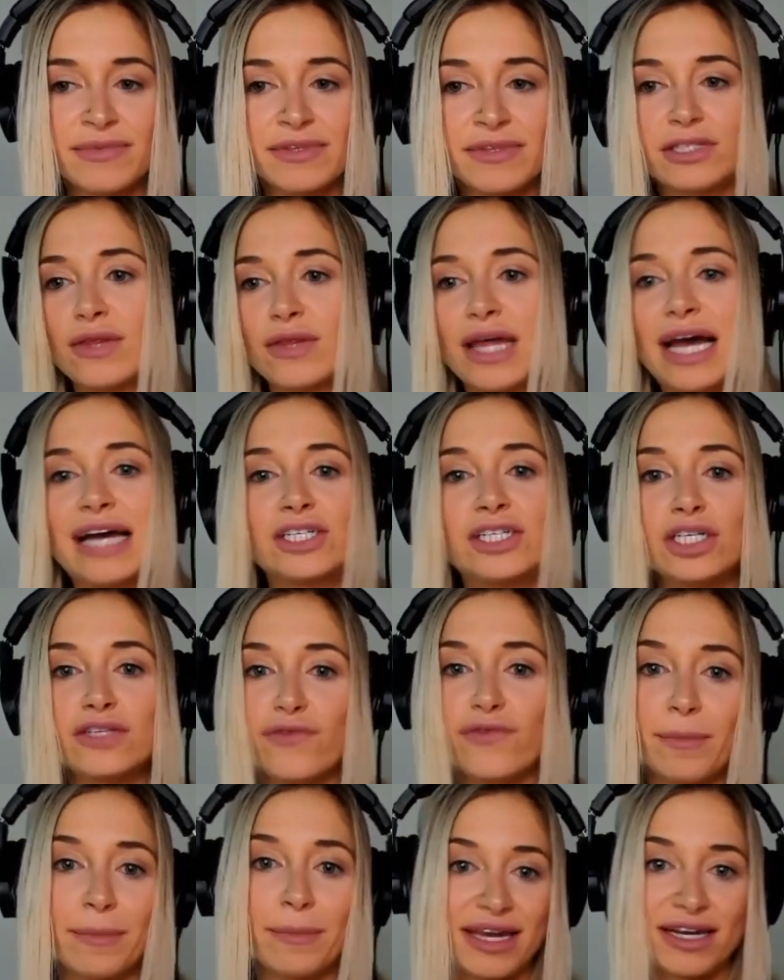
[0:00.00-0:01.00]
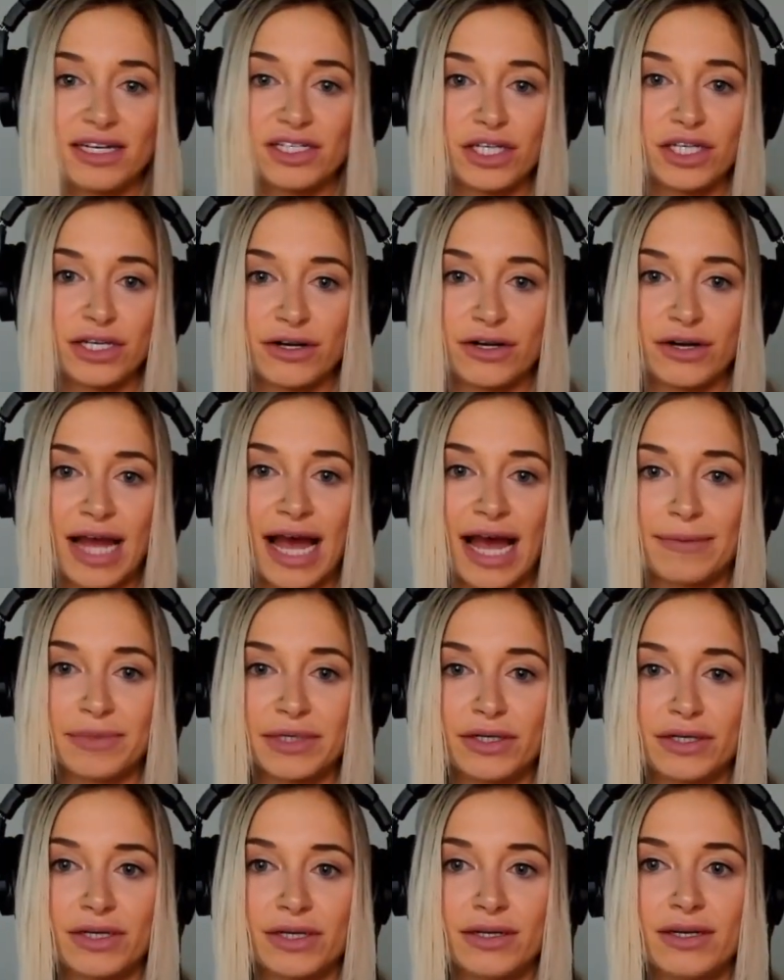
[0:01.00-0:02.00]
So that's just for managing your
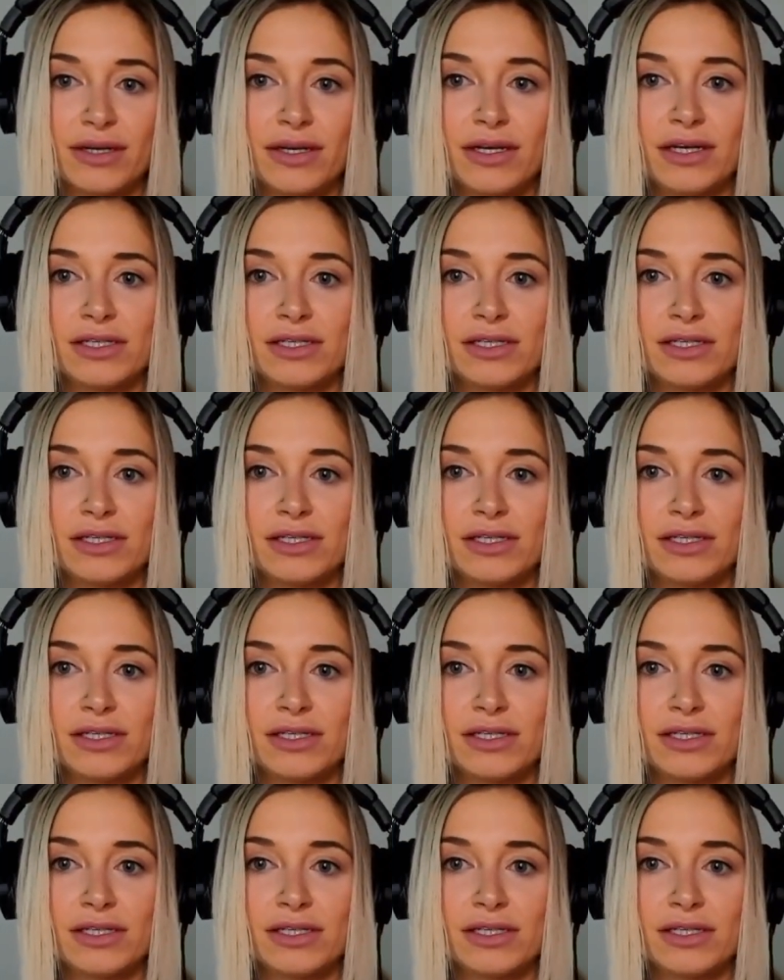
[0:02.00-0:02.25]
capital.